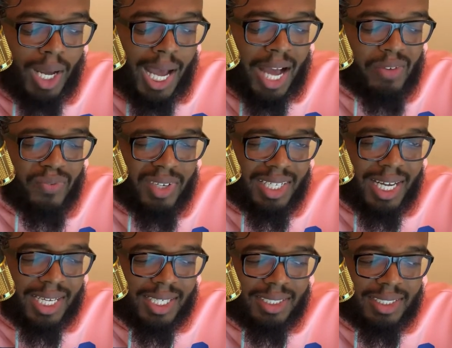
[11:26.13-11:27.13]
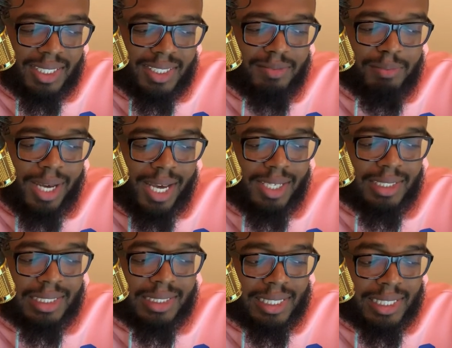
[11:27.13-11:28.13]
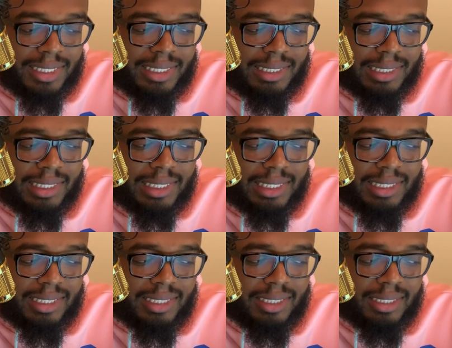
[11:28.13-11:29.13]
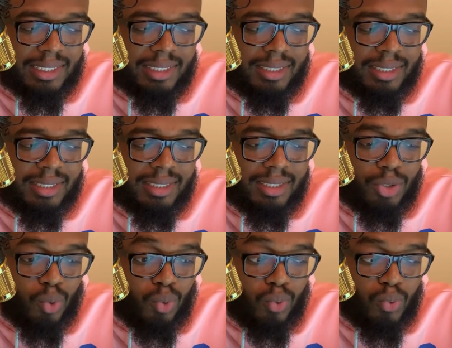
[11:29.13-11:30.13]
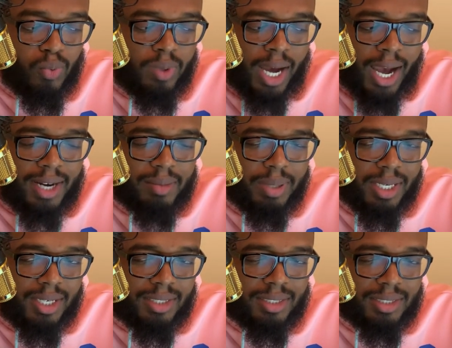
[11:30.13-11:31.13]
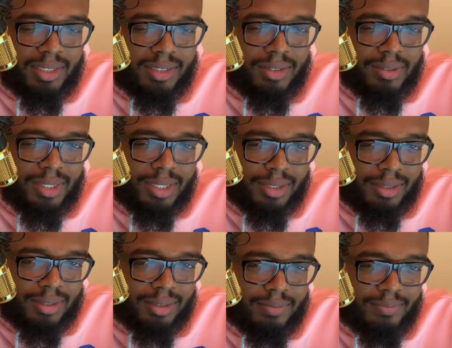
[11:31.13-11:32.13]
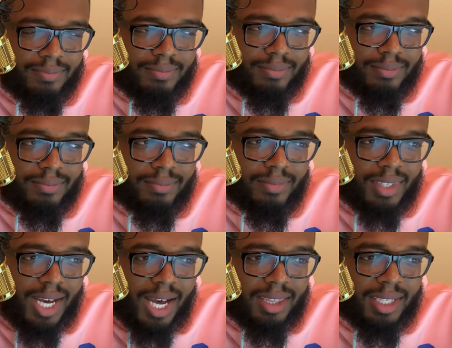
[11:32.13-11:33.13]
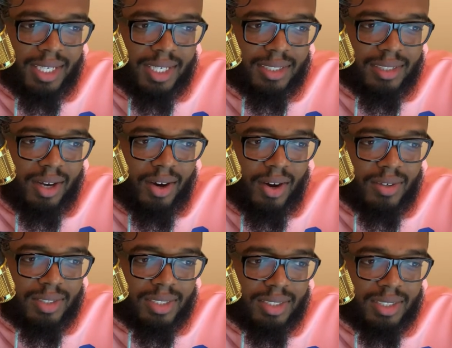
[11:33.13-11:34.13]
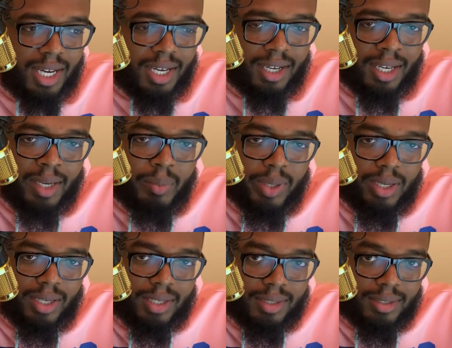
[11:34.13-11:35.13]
I feel like it just makes sense to not pay attention to this. I think it's all just like a gimmick.